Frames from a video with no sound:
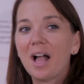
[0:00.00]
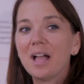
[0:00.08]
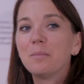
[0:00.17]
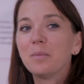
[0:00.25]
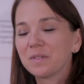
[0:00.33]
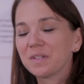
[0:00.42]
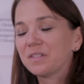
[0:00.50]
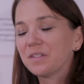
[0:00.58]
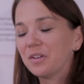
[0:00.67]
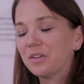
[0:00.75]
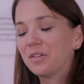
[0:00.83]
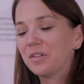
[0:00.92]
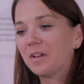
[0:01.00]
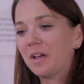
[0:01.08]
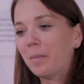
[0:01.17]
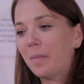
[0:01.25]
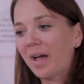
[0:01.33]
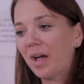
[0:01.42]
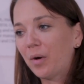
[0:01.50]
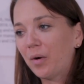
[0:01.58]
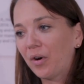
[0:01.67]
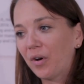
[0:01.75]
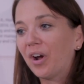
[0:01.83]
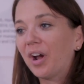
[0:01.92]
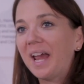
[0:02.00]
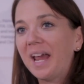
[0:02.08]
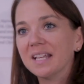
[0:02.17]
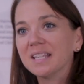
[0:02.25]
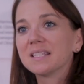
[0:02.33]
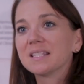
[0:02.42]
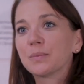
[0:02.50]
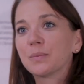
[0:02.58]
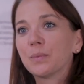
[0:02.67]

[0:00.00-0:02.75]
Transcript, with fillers: I am most concerned about hurricanes.